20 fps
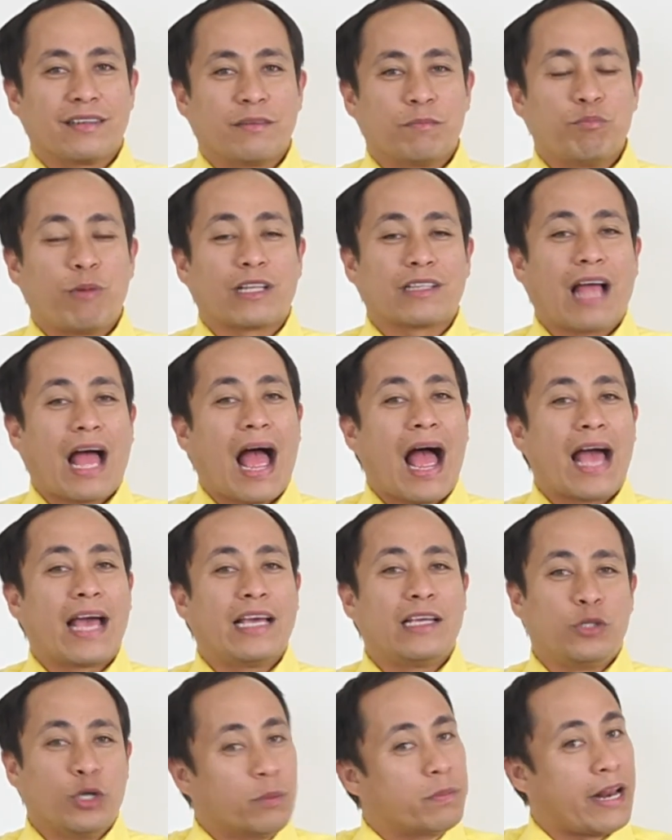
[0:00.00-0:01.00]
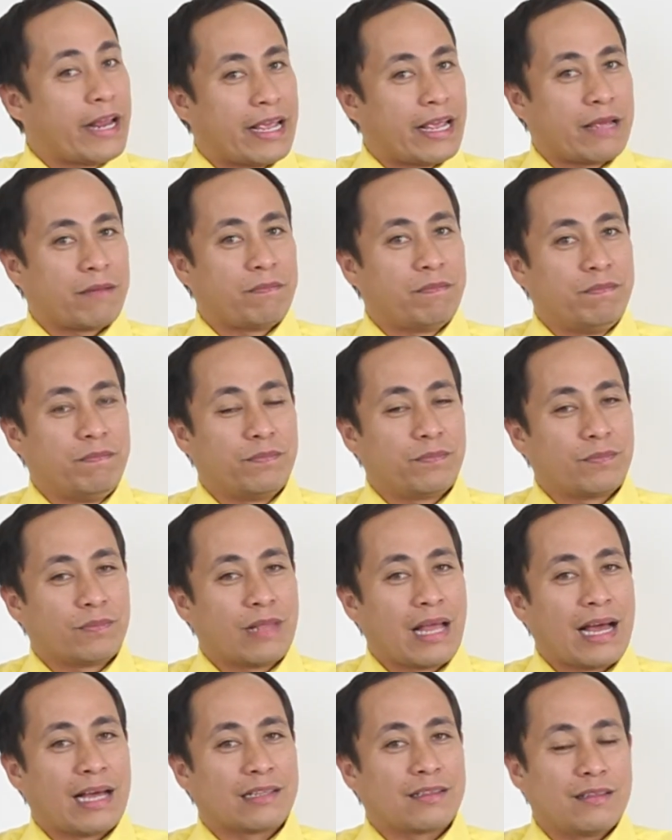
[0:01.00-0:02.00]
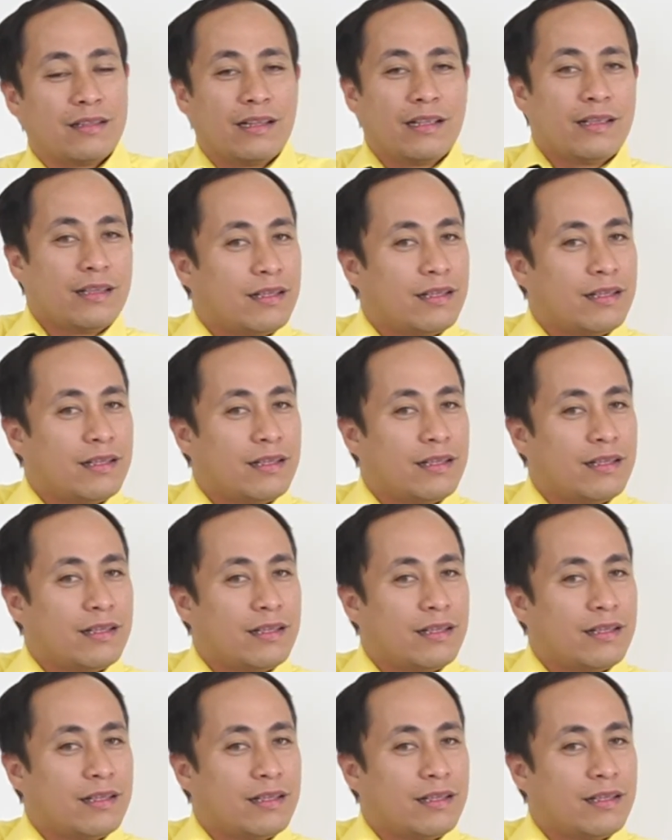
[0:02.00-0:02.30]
but I do believe that